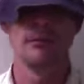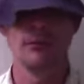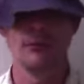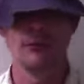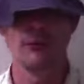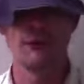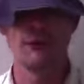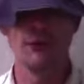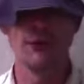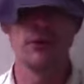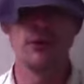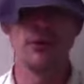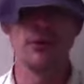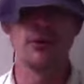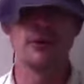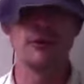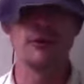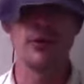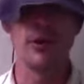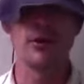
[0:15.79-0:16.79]
fruit,
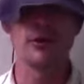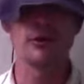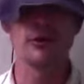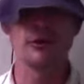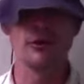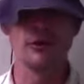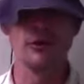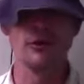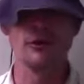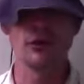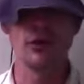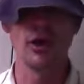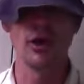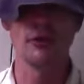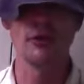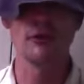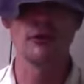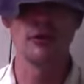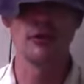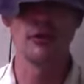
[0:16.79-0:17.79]
fresh fruit, dried
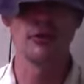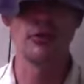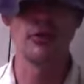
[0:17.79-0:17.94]
fruit,